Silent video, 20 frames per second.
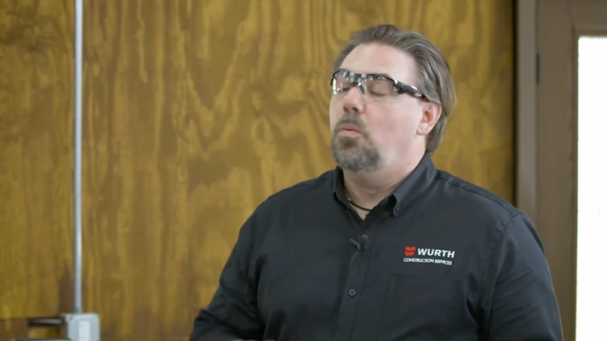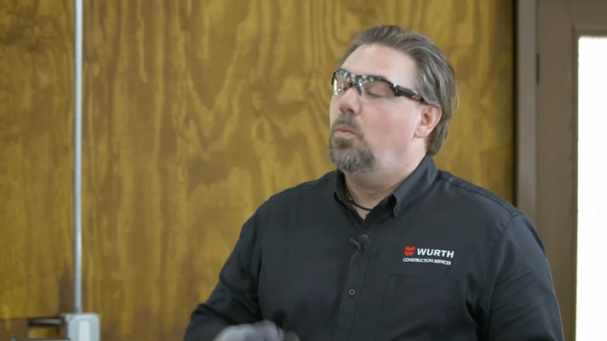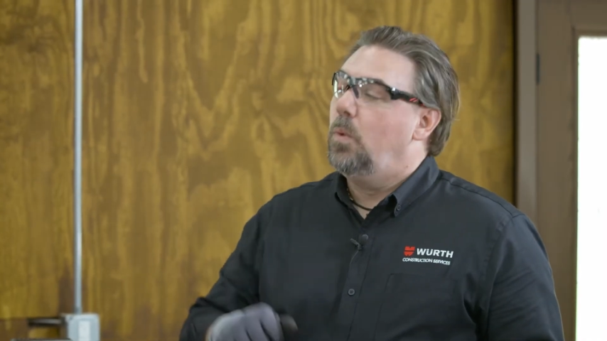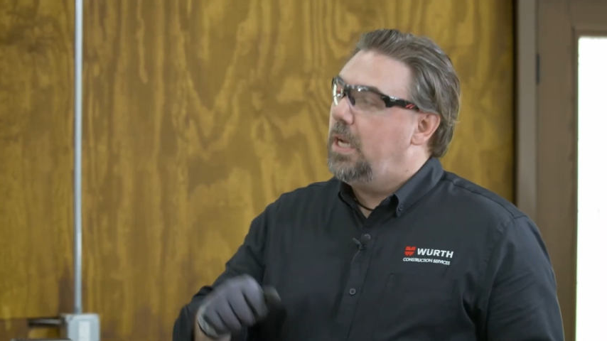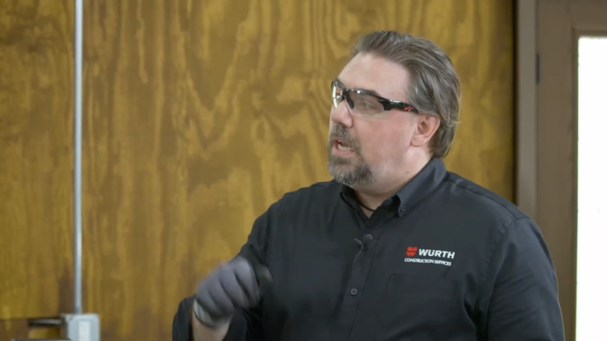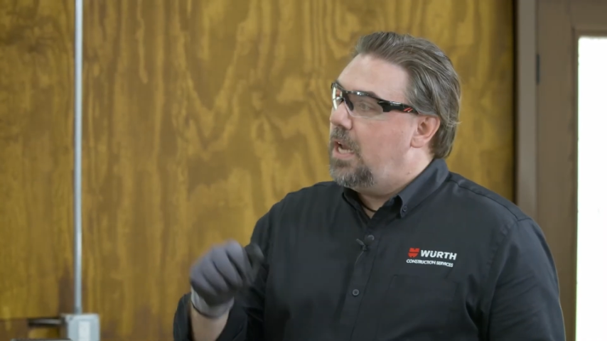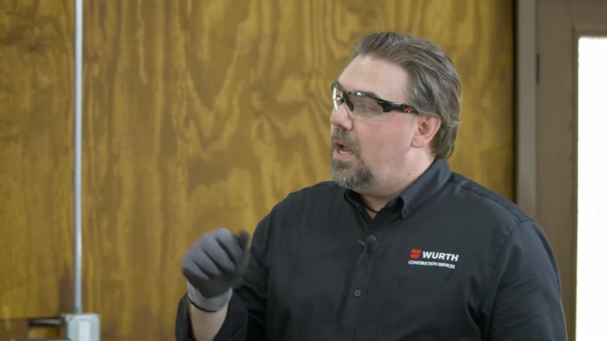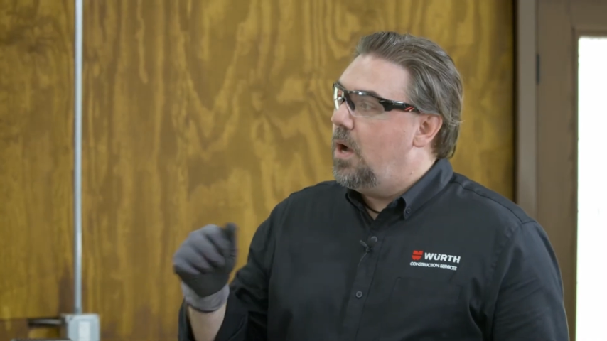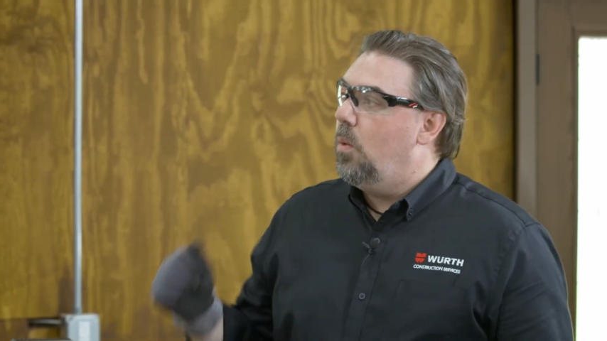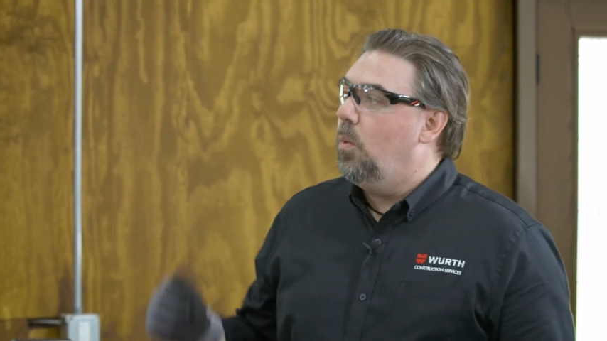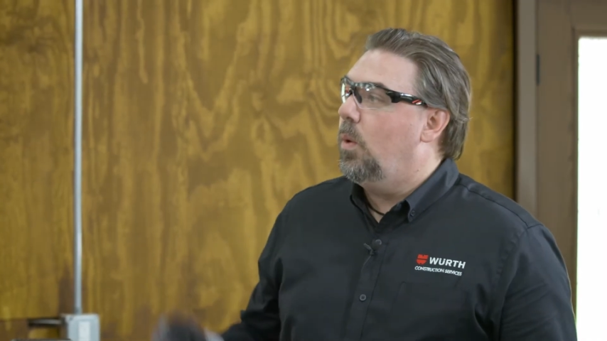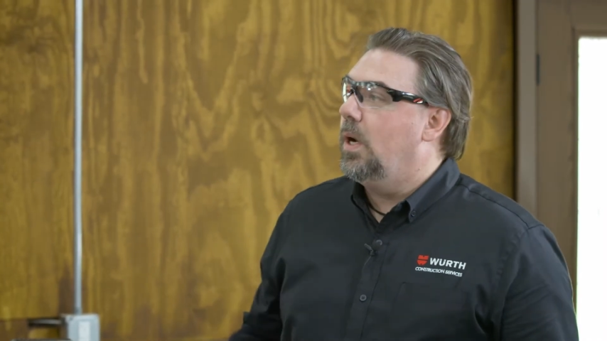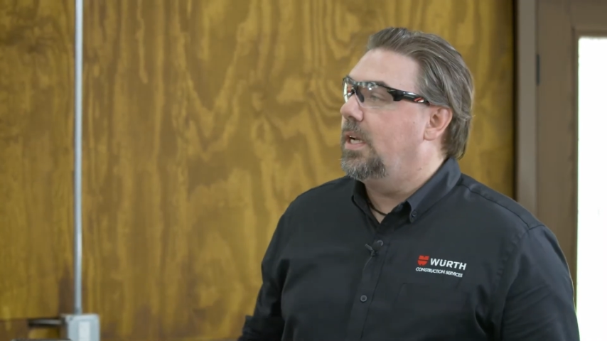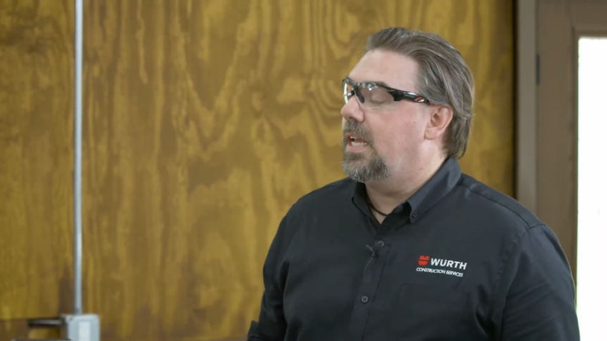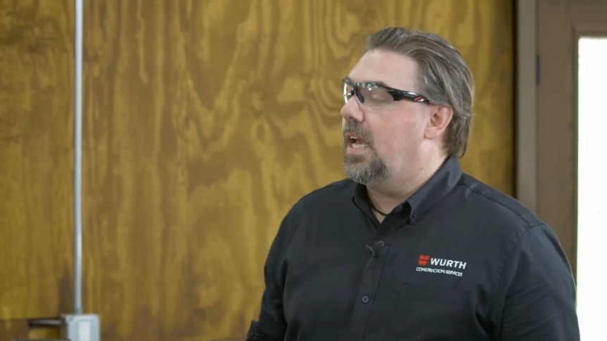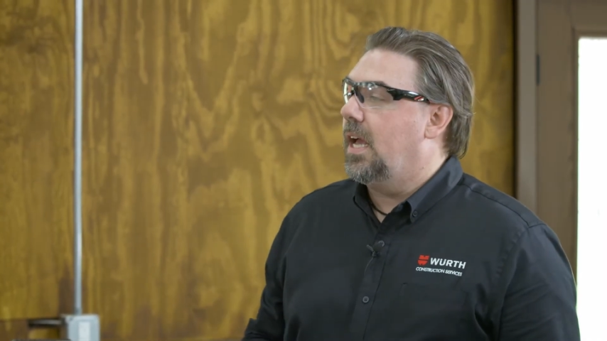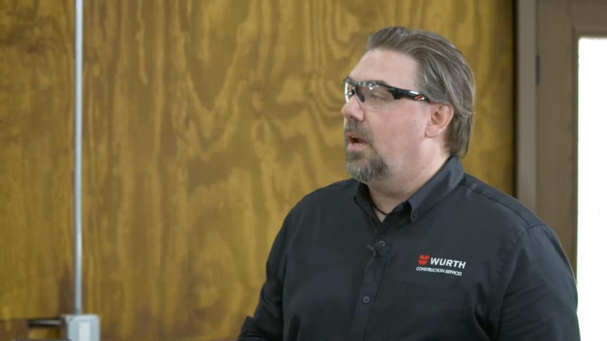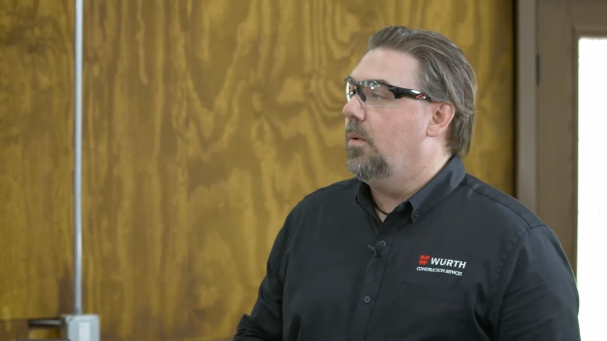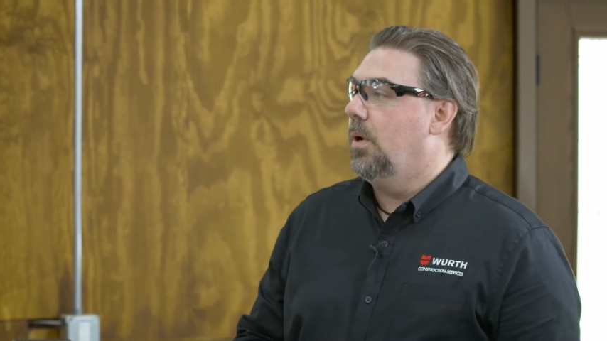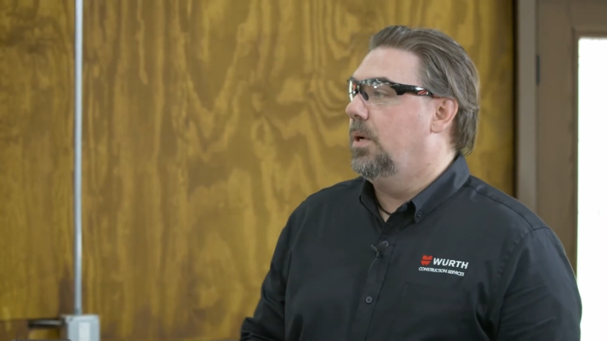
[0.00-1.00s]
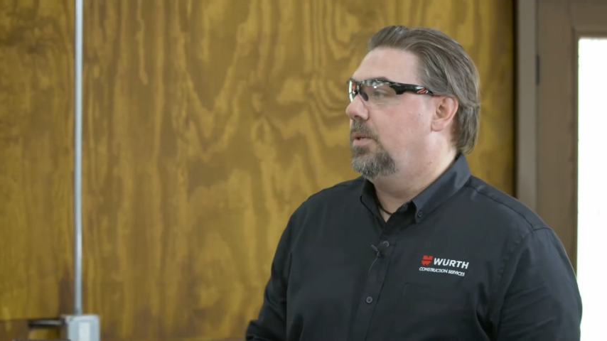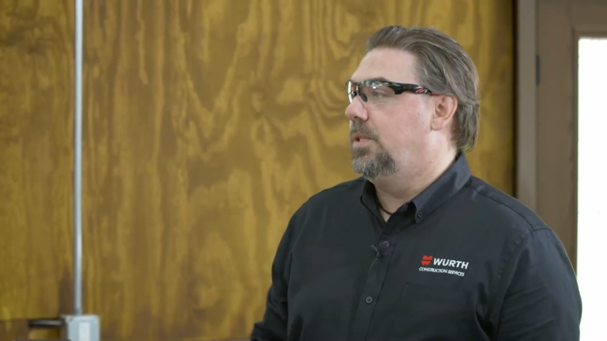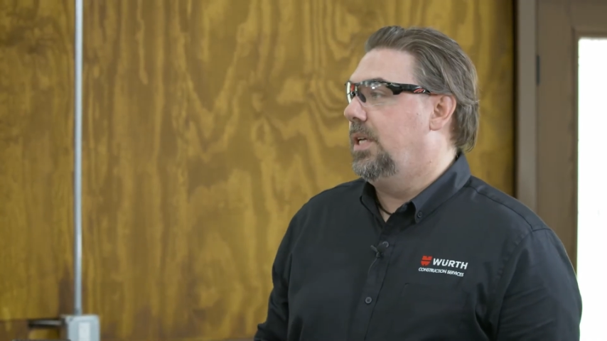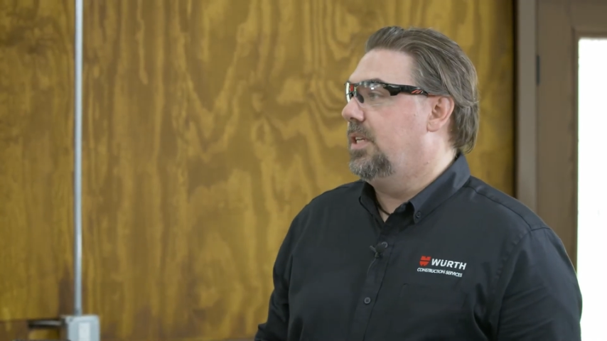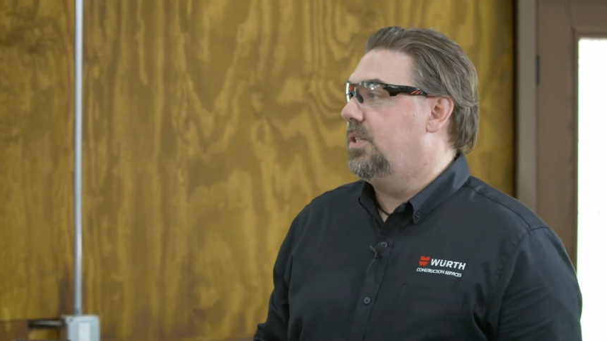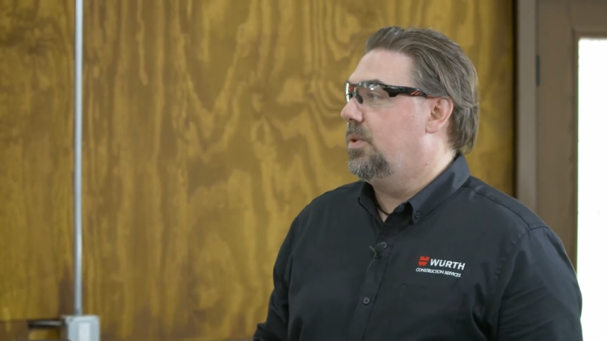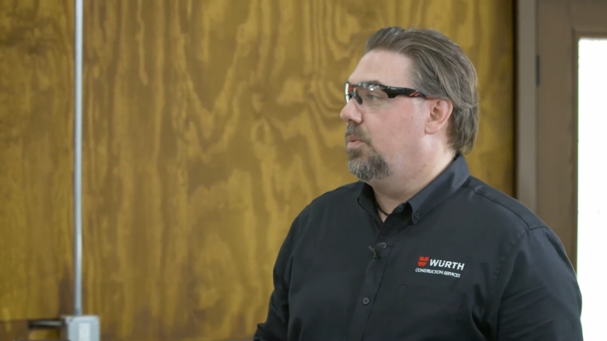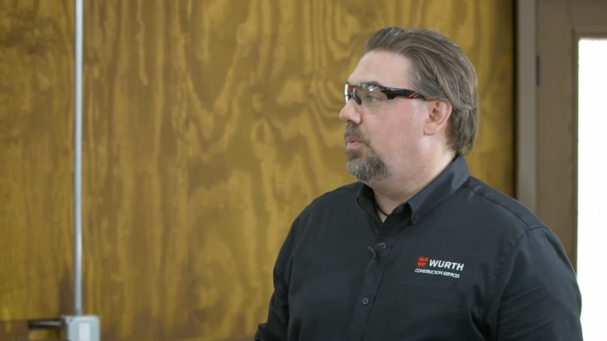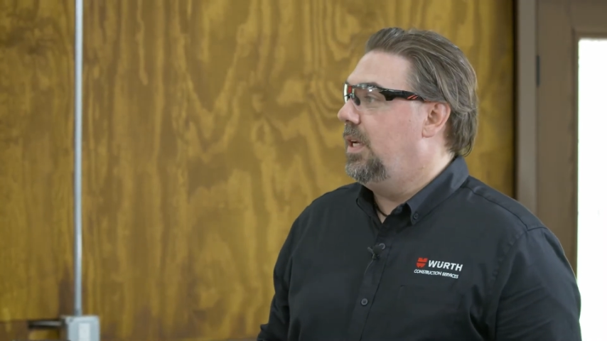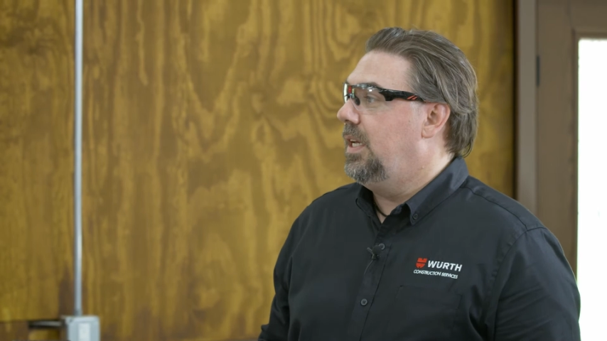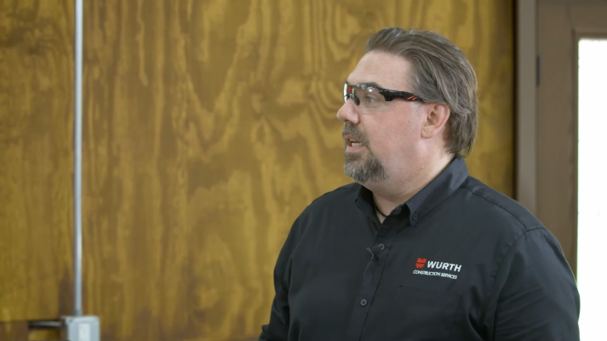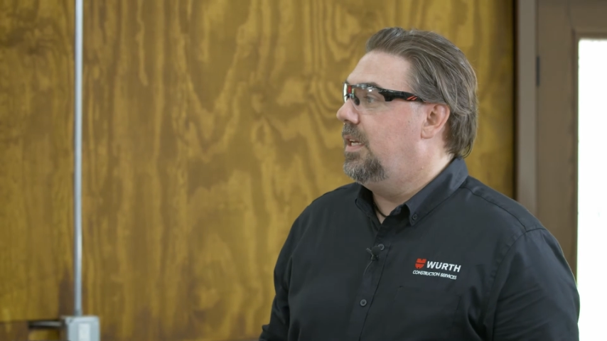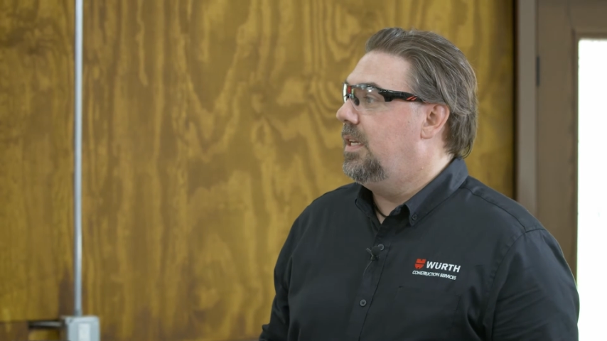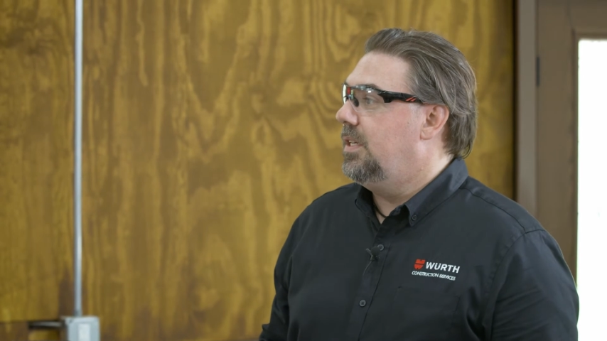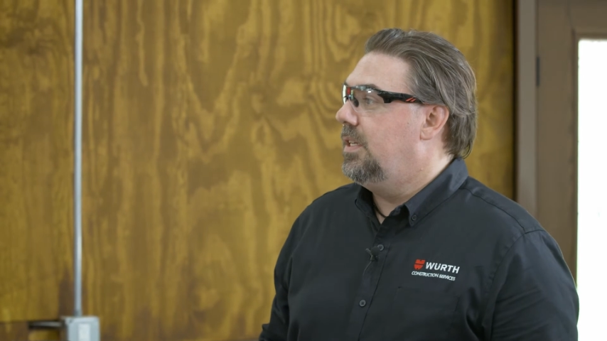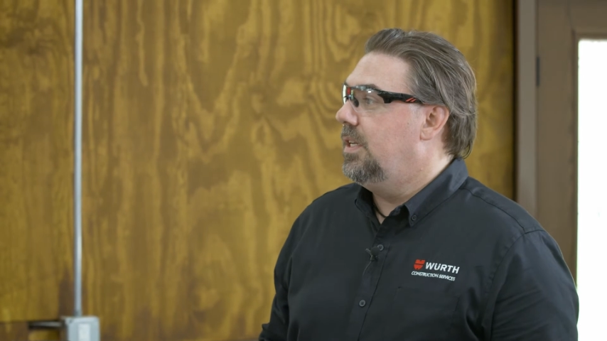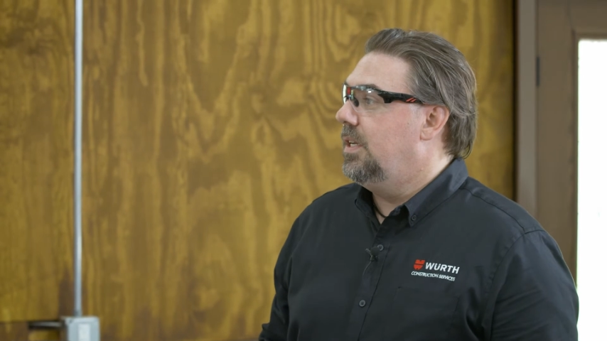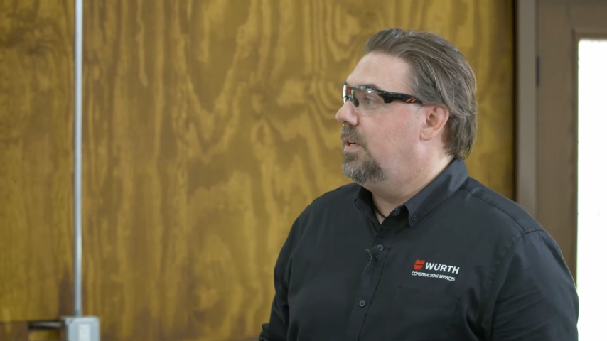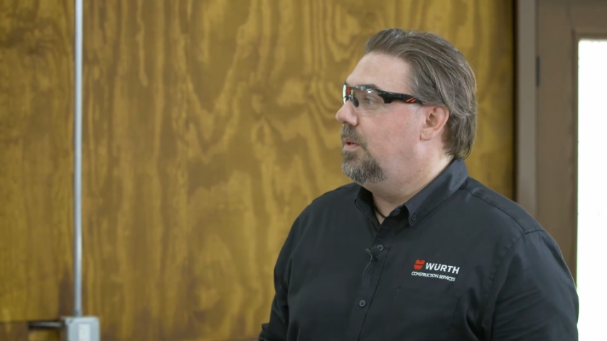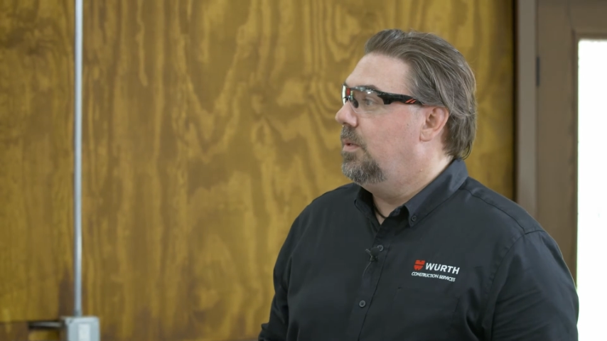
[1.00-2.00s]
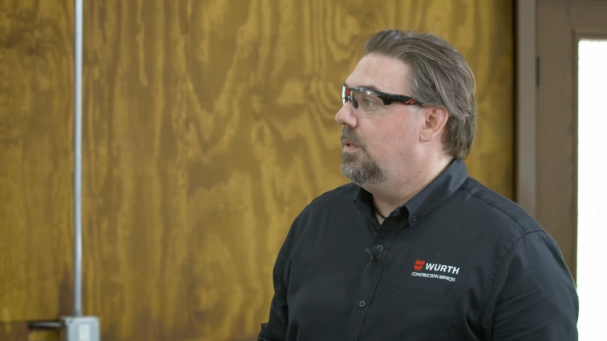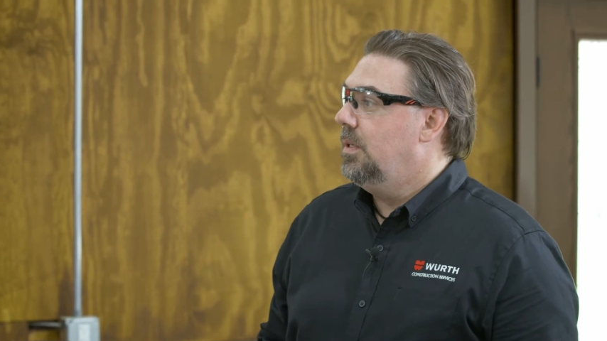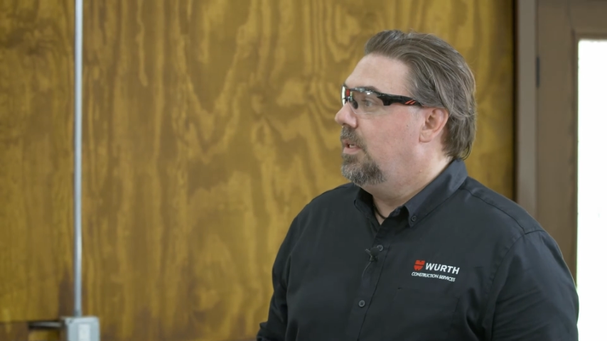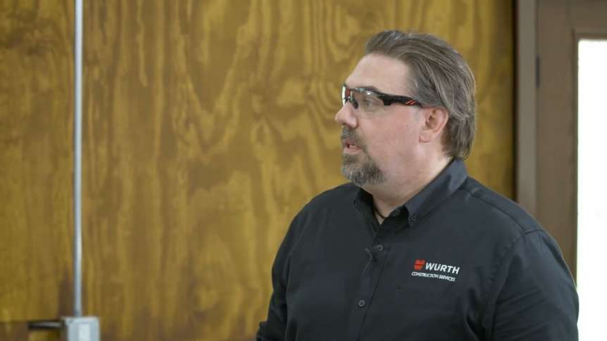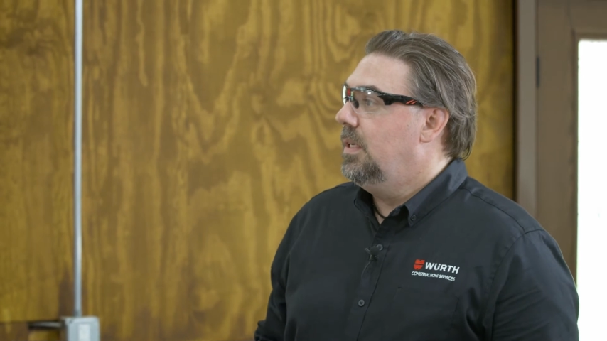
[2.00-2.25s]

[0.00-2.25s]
we know what kind of rotation we need to do